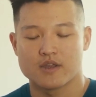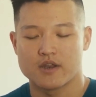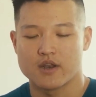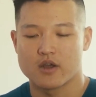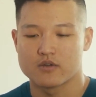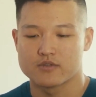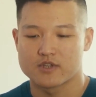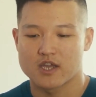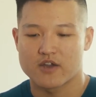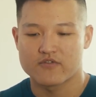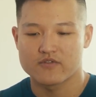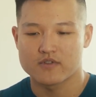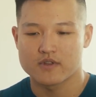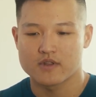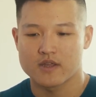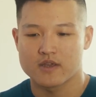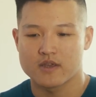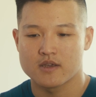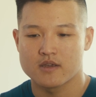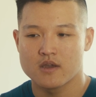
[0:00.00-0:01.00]
you know,
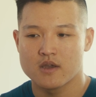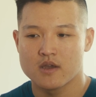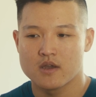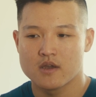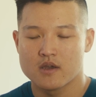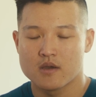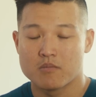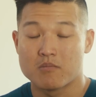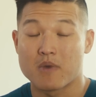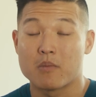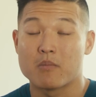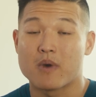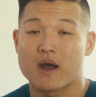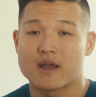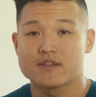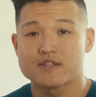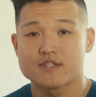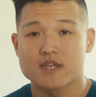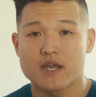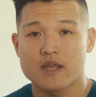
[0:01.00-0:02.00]
definitely my
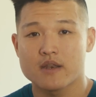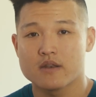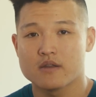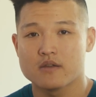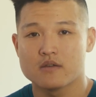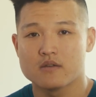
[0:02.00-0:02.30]
mindset.